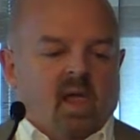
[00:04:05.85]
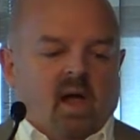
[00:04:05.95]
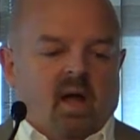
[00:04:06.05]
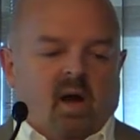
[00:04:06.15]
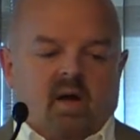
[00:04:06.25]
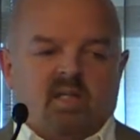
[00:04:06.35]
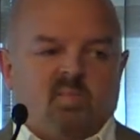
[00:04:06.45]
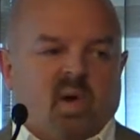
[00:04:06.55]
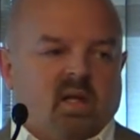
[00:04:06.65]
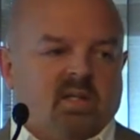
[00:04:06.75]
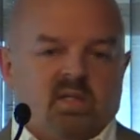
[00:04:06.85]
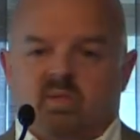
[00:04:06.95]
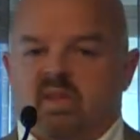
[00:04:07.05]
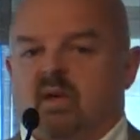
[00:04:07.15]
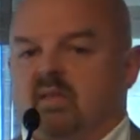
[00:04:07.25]
Our sponsors,
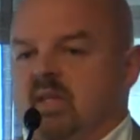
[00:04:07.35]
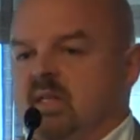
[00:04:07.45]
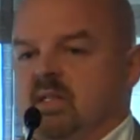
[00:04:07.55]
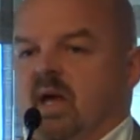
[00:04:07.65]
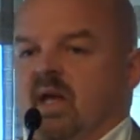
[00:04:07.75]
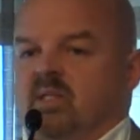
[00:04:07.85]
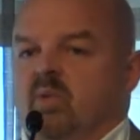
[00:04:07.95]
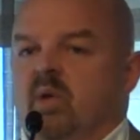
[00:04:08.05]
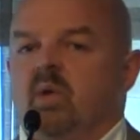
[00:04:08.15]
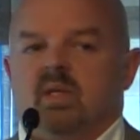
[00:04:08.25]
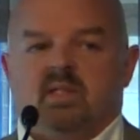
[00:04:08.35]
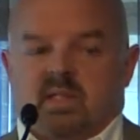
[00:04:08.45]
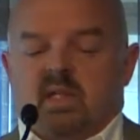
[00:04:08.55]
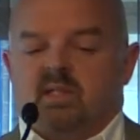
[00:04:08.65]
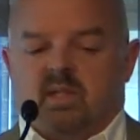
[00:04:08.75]
without these guys, we would
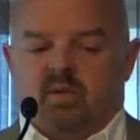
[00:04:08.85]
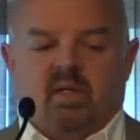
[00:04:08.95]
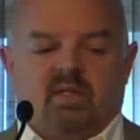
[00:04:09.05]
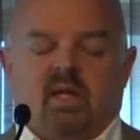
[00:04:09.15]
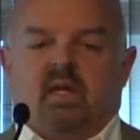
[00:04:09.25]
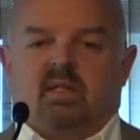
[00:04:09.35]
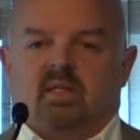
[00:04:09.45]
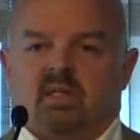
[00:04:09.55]
cease to exist.